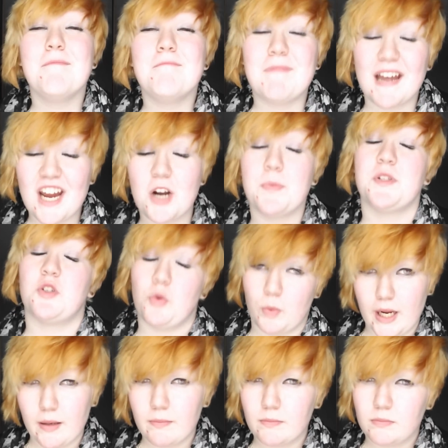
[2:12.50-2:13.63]
My hair was
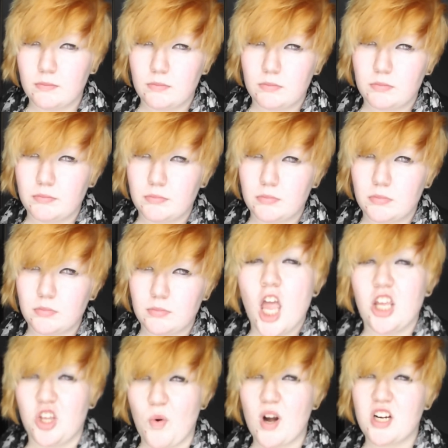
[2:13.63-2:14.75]
gray.
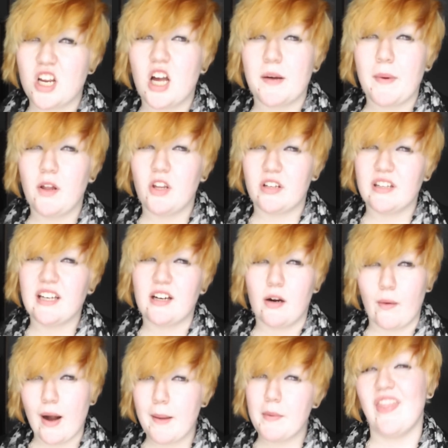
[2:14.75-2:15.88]
You want to talk about looking like a
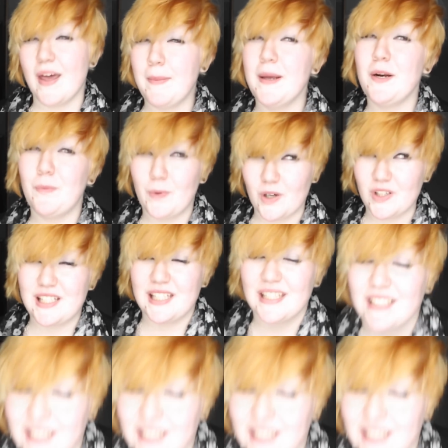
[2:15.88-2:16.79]
grandma? That made it worse.